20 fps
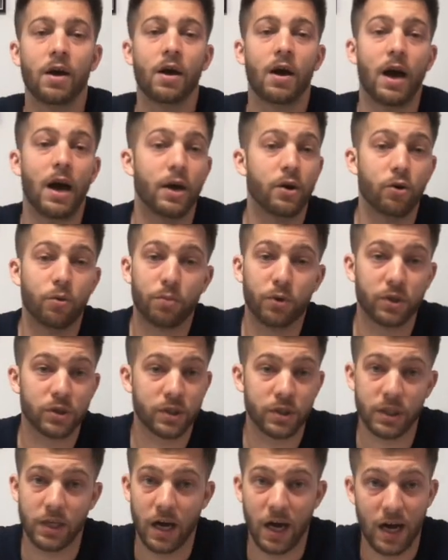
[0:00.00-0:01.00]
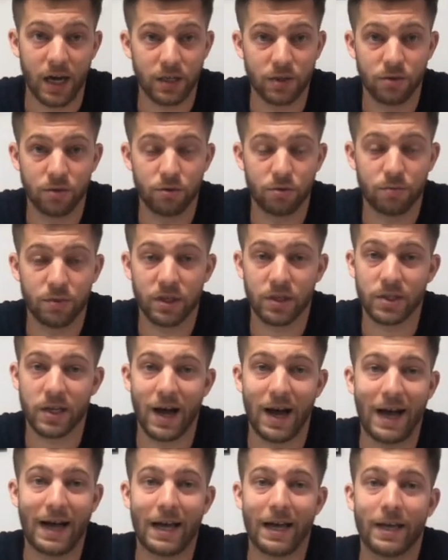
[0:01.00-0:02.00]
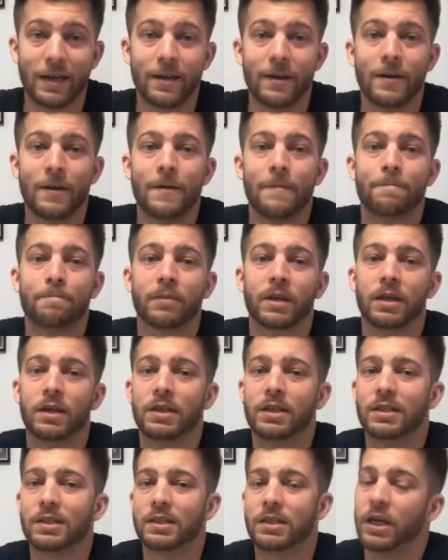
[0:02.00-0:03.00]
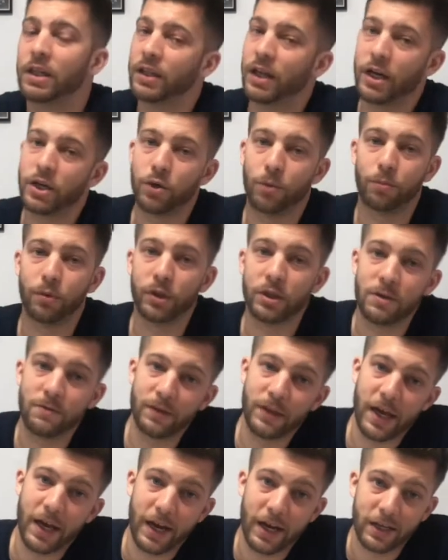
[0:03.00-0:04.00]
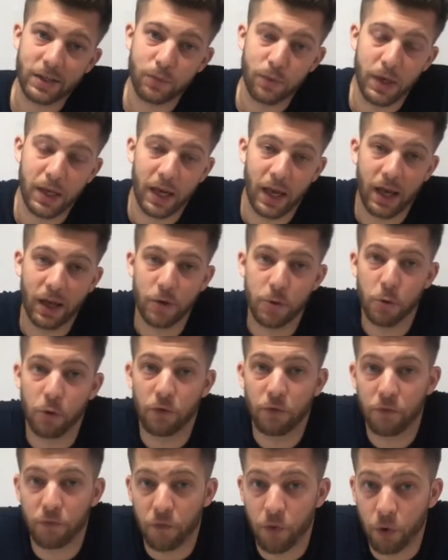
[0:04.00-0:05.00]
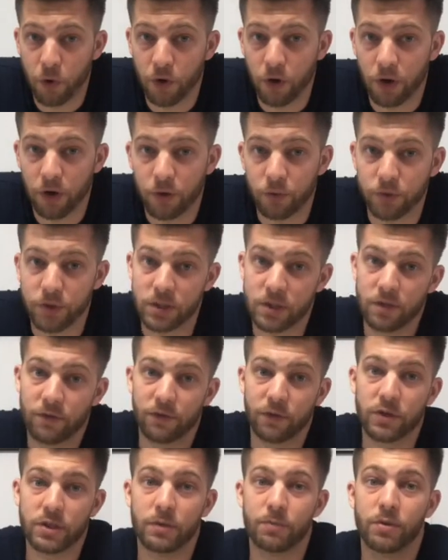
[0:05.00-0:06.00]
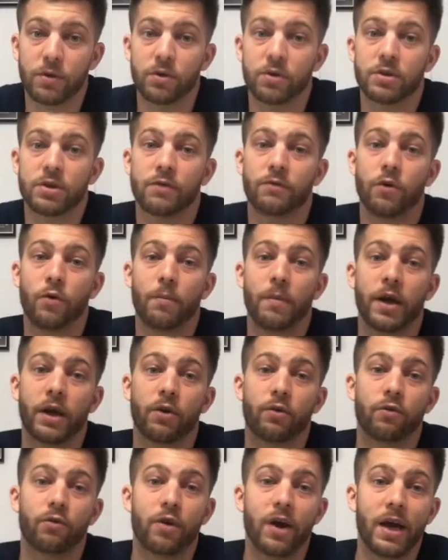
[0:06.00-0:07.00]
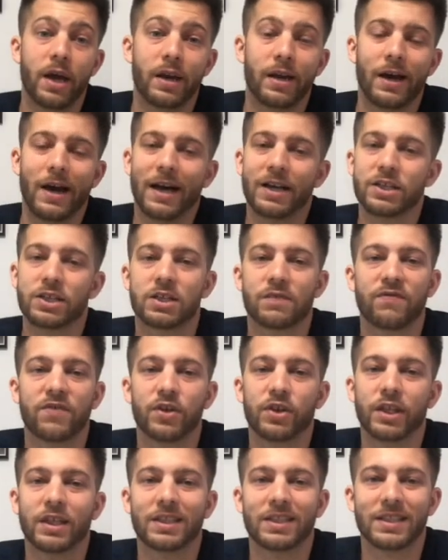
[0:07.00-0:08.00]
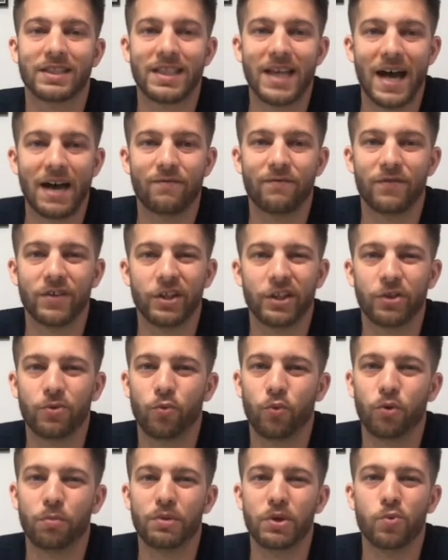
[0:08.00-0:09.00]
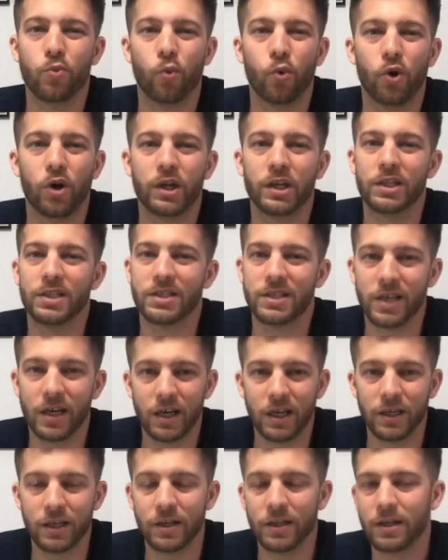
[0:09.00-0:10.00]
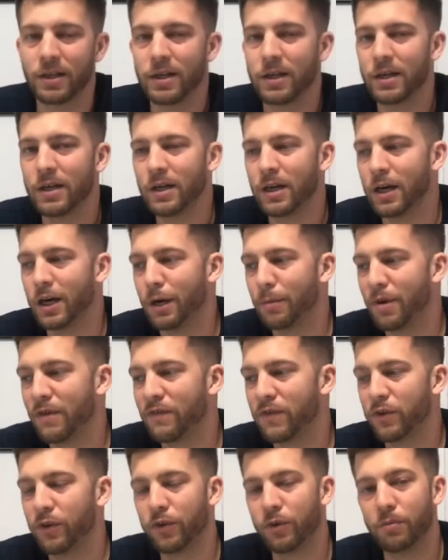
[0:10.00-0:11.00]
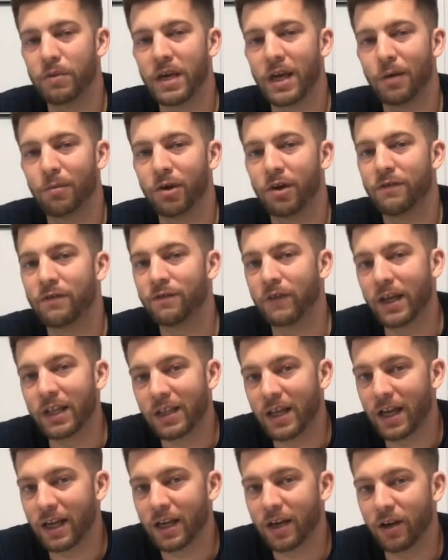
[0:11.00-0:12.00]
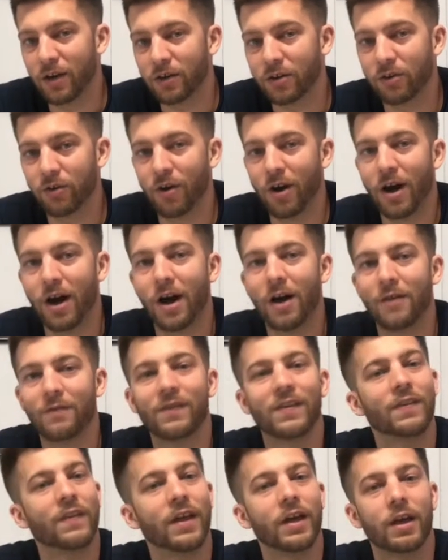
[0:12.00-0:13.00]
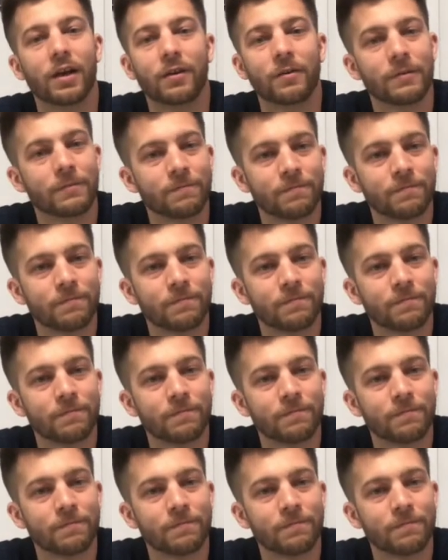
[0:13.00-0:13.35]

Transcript: I know personally I do, because it's not that I don't believe in that X-Men Annual 4, which is the first appearance of Omega Red. I just feel like that villain will be one and done. I feel they'll be able to fight that character off and then,